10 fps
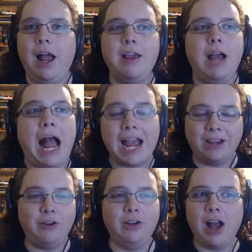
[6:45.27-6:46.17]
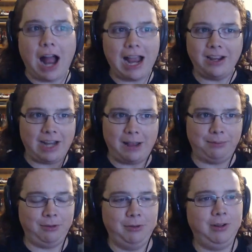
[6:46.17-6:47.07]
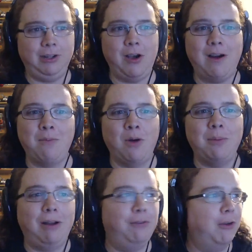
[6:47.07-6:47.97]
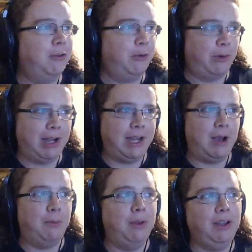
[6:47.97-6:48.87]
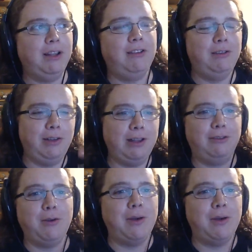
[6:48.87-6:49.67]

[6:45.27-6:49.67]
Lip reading: I could absolutely talk more about Frozen right now, but let's go